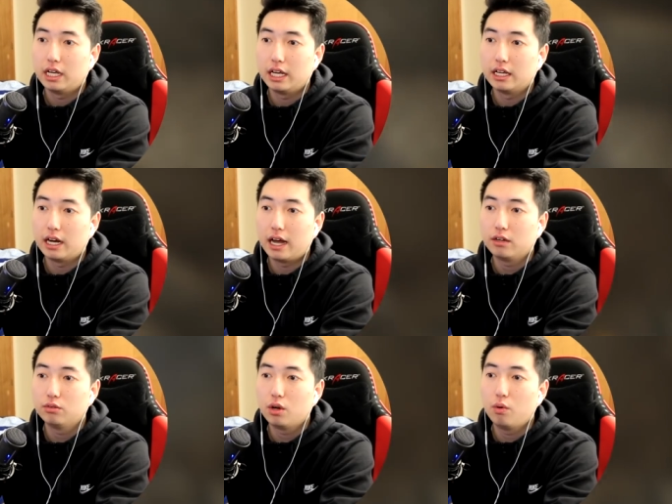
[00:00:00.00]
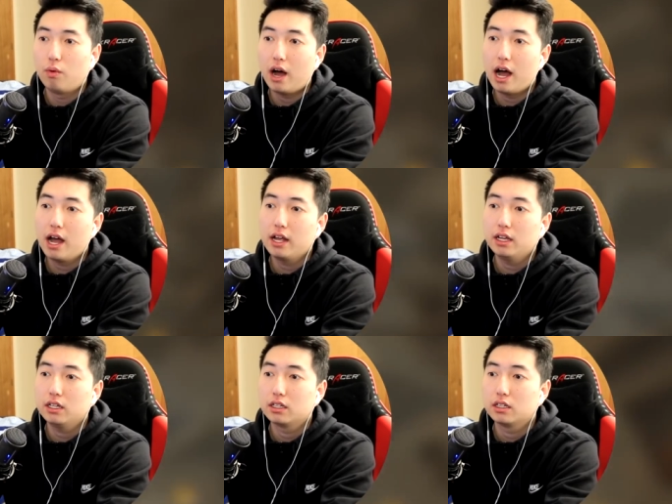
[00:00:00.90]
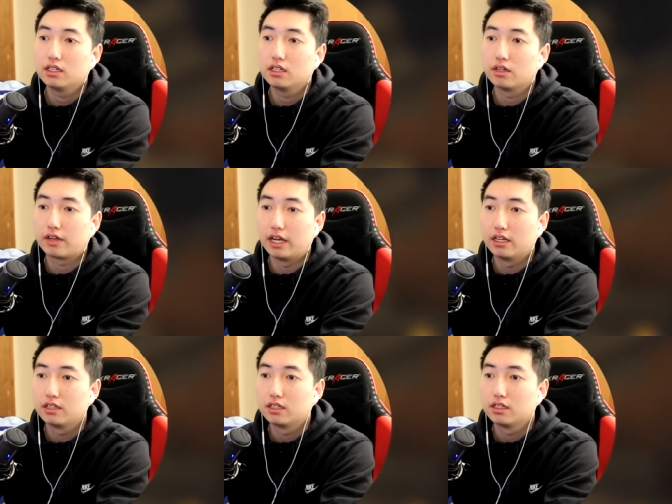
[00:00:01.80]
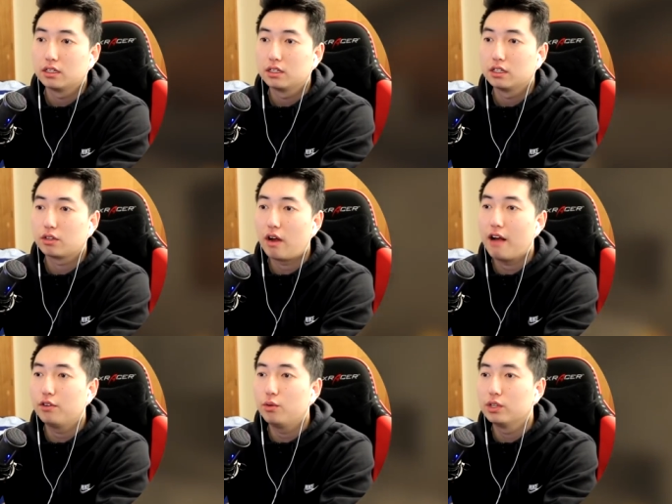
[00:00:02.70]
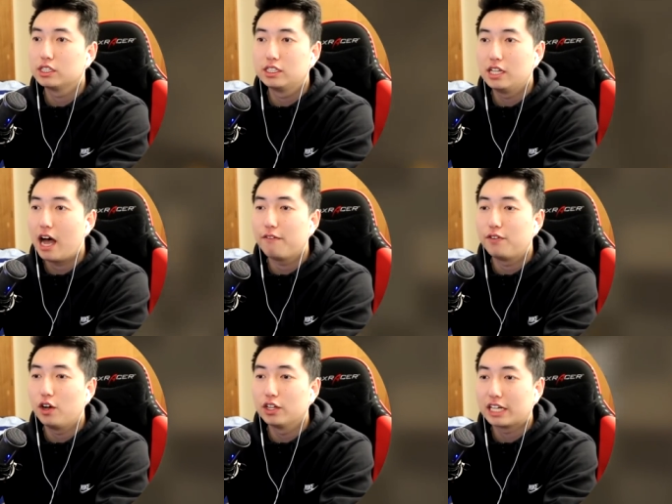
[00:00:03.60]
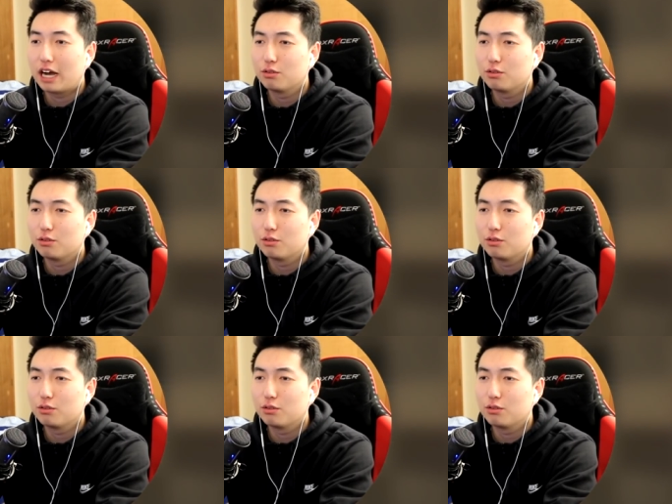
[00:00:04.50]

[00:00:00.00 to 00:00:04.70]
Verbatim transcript: And I don't know why. Okay, the gravel was not falling.